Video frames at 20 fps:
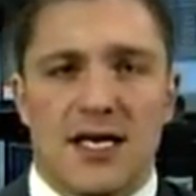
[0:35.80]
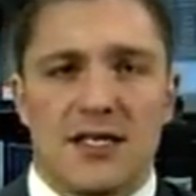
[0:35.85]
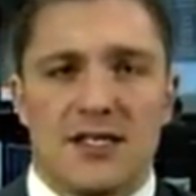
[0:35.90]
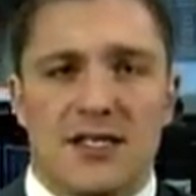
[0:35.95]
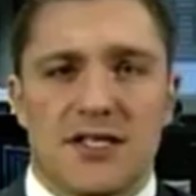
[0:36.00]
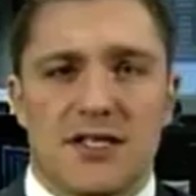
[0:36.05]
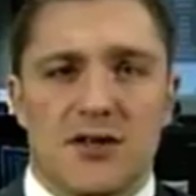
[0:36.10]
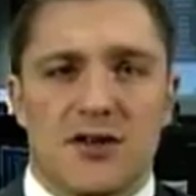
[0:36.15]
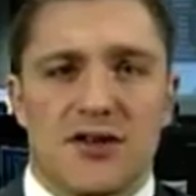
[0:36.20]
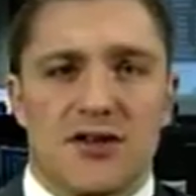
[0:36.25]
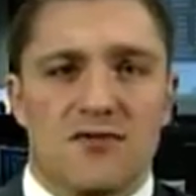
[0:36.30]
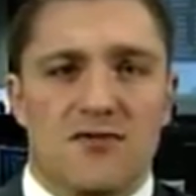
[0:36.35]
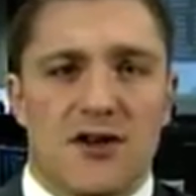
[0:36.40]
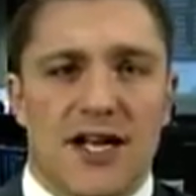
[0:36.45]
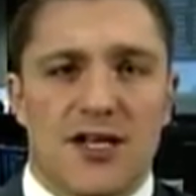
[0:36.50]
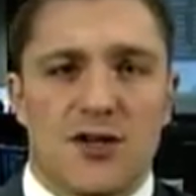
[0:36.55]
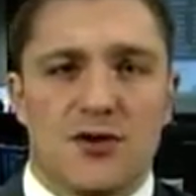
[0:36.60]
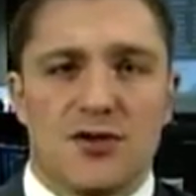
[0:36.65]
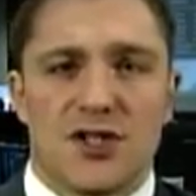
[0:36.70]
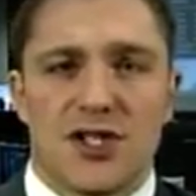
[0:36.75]
You can look at
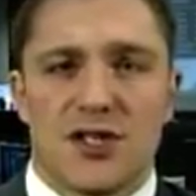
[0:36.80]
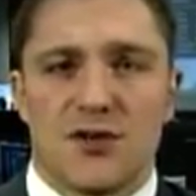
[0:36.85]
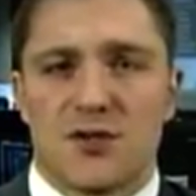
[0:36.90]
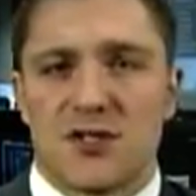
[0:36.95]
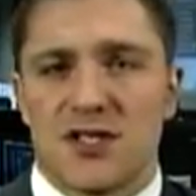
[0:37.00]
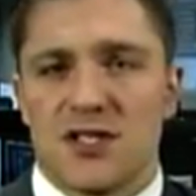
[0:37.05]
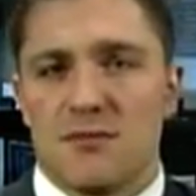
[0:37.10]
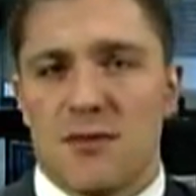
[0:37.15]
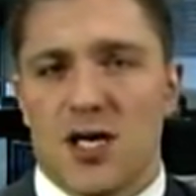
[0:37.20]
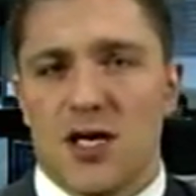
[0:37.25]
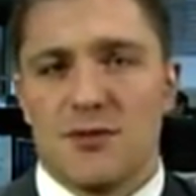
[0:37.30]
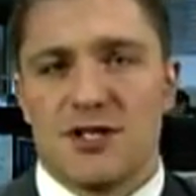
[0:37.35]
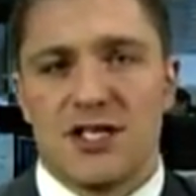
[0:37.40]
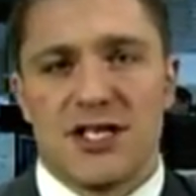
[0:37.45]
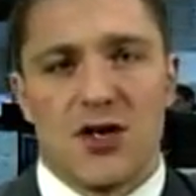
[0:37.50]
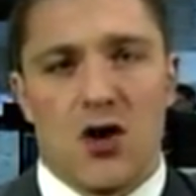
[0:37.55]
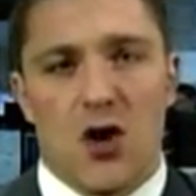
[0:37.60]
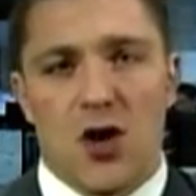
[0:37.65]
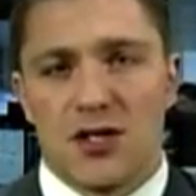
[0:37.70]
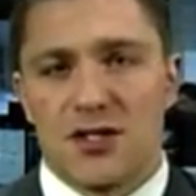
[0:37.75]
record yields at the moment
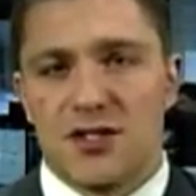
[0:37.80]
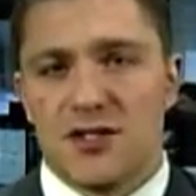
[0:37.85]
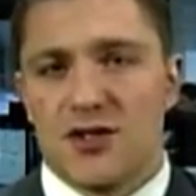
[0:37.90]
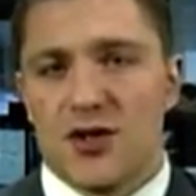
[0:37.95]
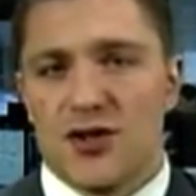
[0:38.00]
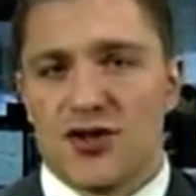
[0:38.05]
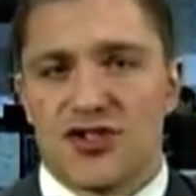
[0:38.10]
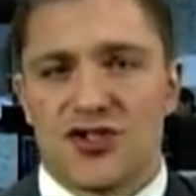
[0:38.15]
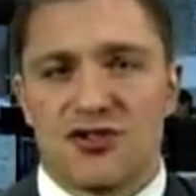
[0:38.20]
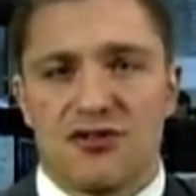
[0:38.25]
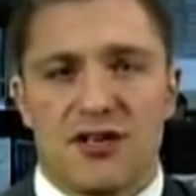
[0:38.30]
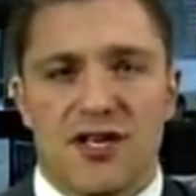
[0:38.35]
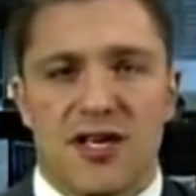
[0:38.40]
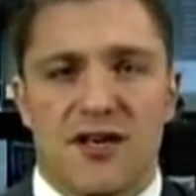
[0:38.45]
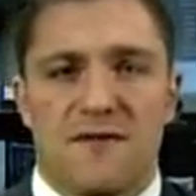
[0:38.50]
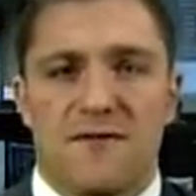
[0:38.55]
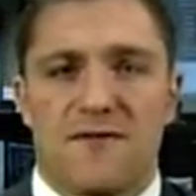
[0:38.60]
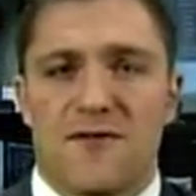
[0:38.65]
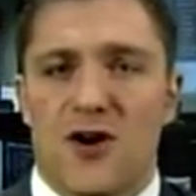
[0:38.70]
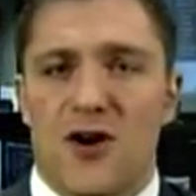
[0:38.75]
in Holland,
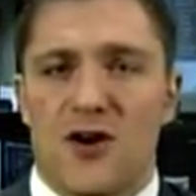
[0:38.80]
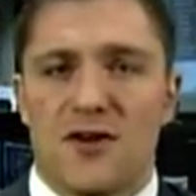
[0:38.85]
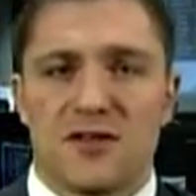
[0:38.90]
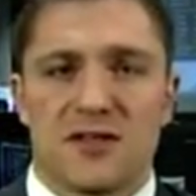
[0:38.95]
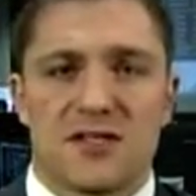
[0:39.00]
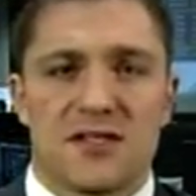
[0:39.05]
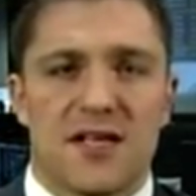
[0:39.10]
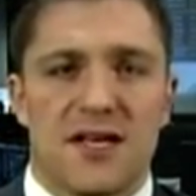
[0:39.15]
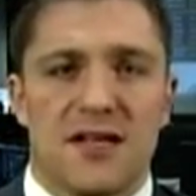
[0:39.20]
Austria, France.